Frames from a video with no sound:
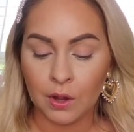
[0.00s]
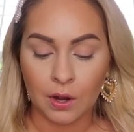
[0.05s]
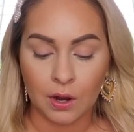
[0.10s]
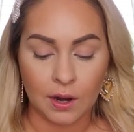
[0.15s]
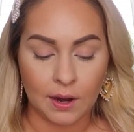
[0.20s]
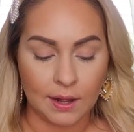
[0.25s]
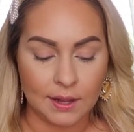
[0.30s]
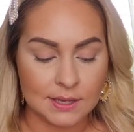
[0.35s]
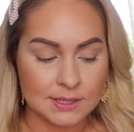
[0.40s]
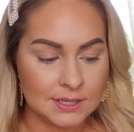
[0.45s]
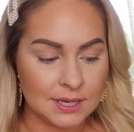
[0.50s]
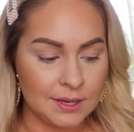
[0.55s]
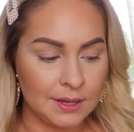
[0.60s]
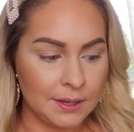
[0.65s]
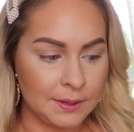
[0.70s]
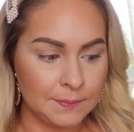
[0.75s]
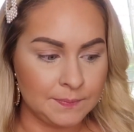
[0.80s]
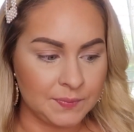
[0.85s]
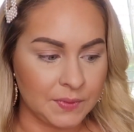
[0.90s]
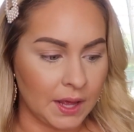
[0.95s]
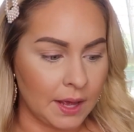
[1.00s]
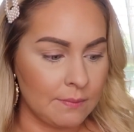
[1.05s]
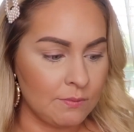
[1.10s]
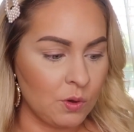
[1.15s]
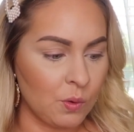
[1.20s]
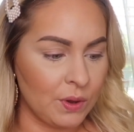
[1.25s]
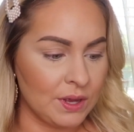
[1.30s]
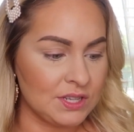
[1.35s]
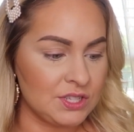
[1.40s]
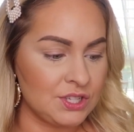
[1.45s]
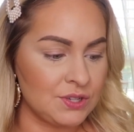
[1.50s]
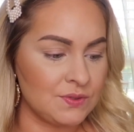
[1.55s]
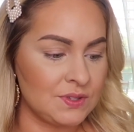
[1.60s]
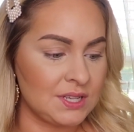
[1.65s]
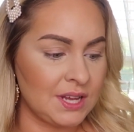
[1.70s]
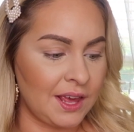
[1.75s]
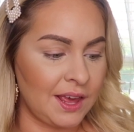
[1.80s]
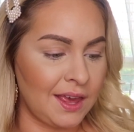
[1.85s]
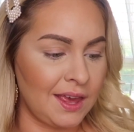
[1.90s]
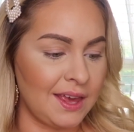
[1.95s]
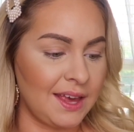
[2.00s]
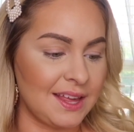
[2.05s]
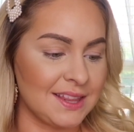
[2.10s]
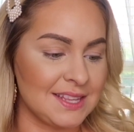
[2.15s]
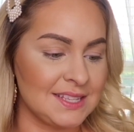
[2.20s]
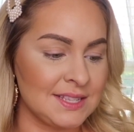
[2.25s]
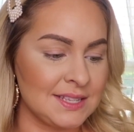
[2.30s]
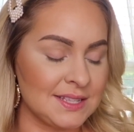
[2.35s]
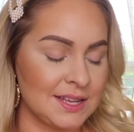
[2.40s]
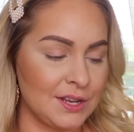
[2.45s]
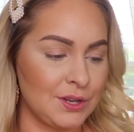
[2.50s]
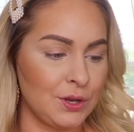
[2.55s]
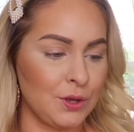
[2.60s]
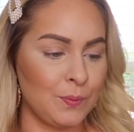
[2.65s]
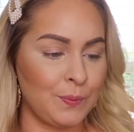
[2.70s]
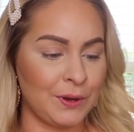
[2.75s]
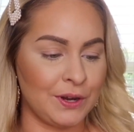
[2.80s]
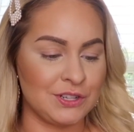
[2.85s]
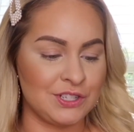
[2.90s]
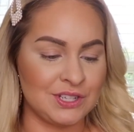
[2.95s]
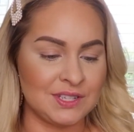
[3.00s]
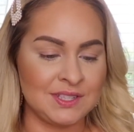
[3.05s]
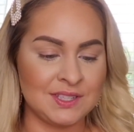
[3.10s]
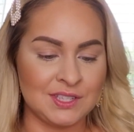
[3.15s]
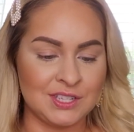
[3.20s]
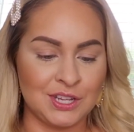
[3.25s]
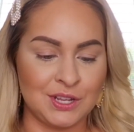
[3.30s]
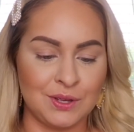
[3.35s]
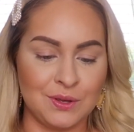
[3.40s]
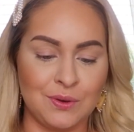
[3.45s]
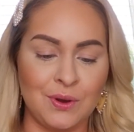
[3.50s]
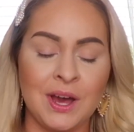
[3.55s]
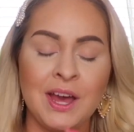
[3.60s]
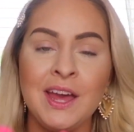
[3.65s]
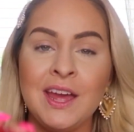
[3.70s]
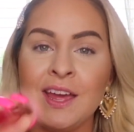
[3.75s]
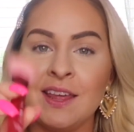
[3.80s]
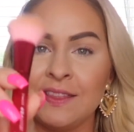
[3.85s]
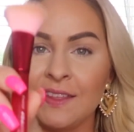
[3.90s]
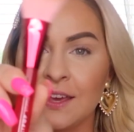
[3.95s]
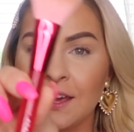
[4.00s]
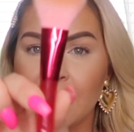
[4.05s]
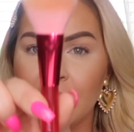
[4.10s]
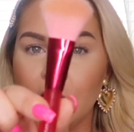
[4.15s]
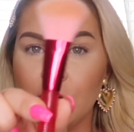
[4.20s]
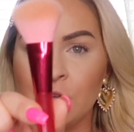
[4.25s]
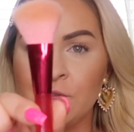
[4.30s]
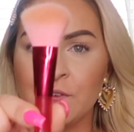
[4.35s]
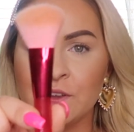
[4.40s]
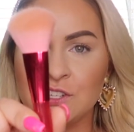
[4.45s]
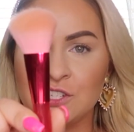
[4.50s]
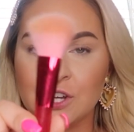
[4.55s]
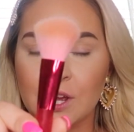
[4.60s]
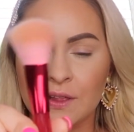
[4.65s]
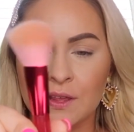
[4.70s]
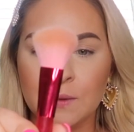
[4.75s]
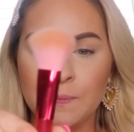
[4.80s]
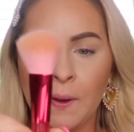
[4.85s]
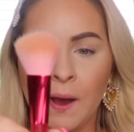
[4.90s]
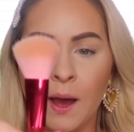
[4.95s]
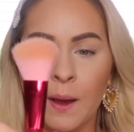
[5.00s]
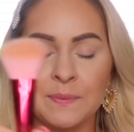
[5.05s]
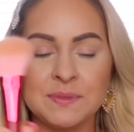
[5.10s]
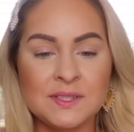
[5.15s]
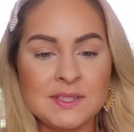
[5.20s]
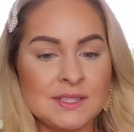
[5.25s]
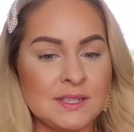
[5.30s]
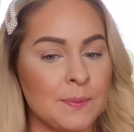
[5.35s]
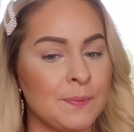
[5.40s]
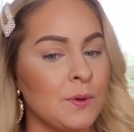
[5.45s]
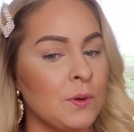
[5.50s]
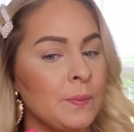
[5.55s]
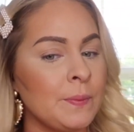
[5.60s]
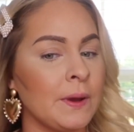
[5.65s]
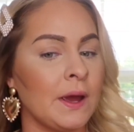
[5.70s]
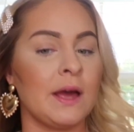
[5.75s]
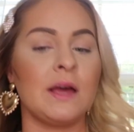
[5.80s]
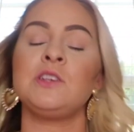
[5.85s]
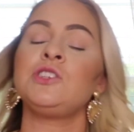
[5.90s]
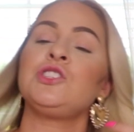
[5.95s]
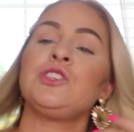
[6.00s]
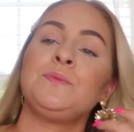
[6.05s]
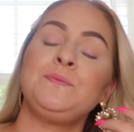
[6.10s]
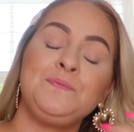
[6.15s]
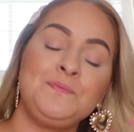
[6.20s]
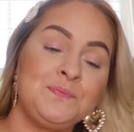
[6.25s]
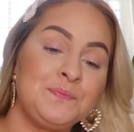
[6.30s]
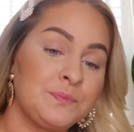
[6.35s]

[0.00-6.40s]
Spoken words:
All right, I'm going to take, this is a new purchase too, the e.l.f. Jelly Pop Stipple Brush.